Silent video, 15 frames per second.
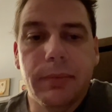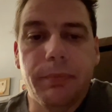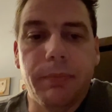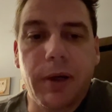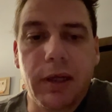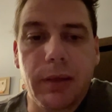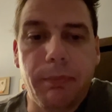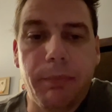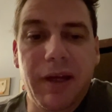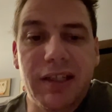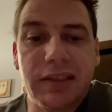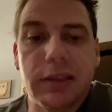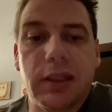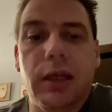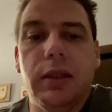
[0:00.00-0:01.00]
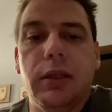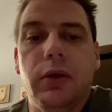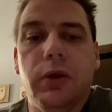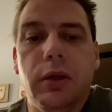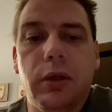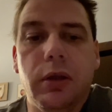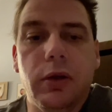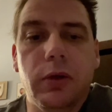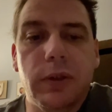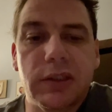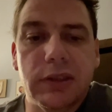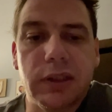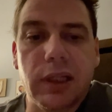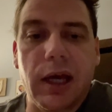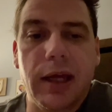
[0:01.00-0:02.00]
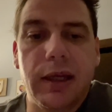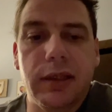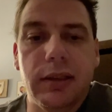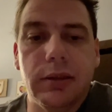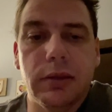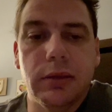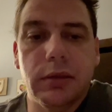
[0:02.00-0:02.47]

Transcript: But the best thing you can do is like,